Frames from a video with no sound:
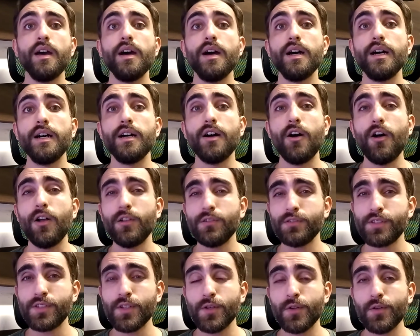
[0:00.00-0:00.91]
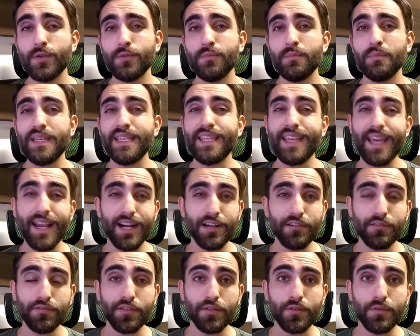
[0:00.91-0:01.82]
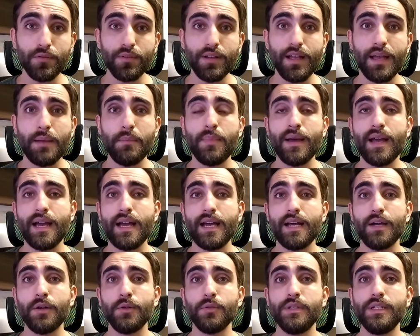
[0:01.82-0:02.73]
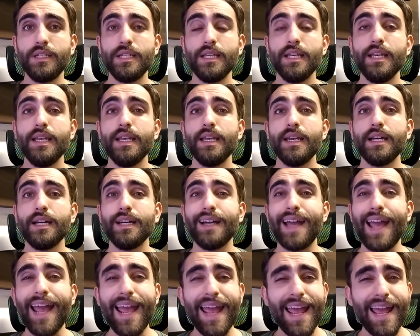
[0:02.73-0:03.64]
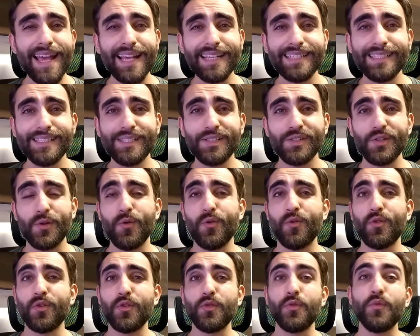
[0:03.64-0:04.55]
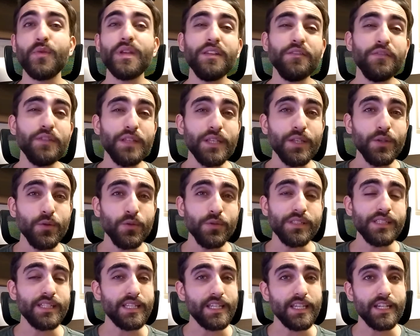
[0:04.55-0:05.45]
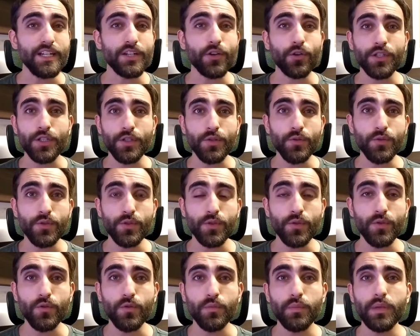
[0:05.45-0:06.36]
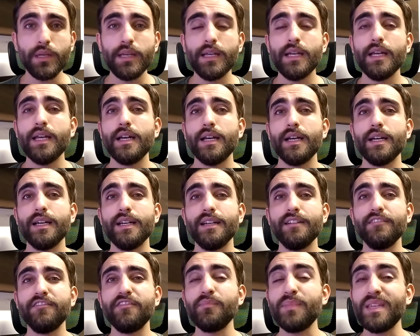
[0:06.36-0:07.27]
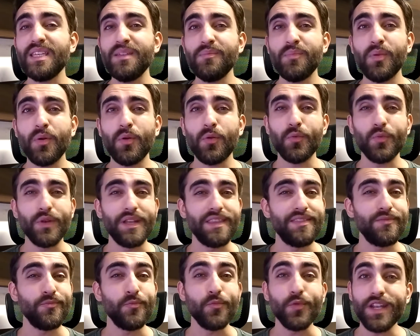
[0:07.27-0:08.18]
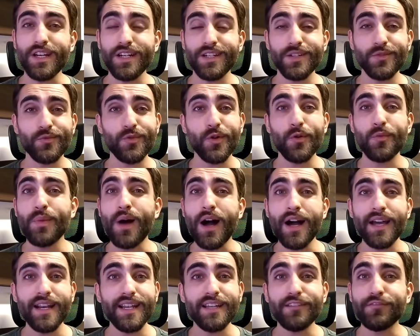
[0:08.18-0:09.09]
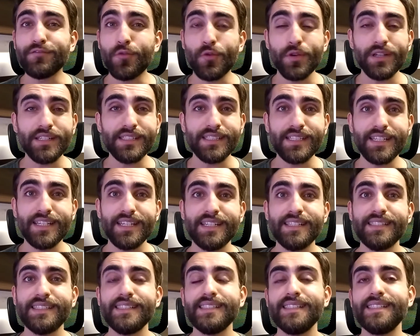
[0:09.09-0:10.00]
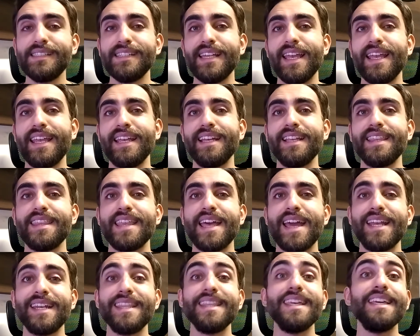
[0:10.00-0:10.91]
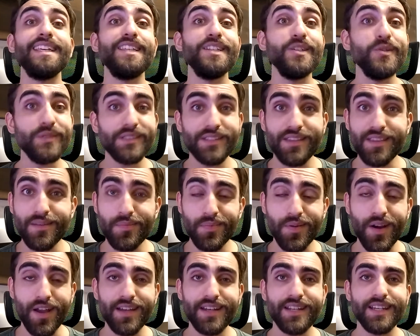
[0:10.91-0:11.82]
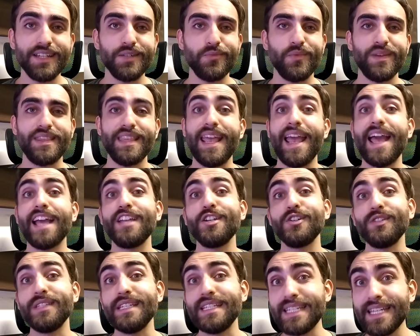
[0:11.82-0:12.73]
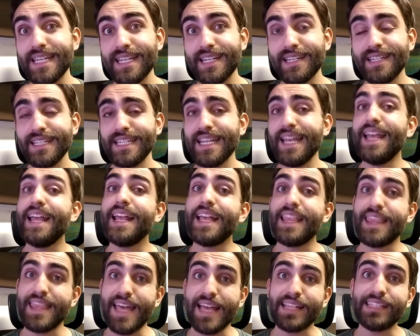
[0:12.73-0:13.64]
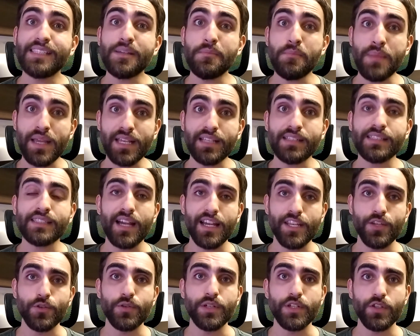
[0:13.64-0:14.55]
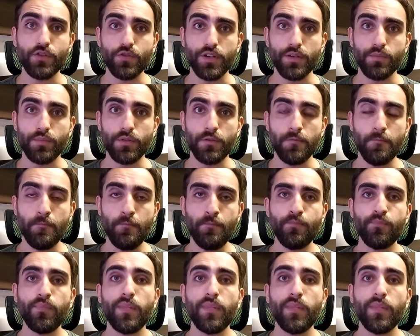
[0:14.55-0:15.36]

Uh, also, be careful about uh, ads or reviews here on YouTube of people with weird robotic voices saying that they used the product when they actually didn't. That's the main sign you're in trouble.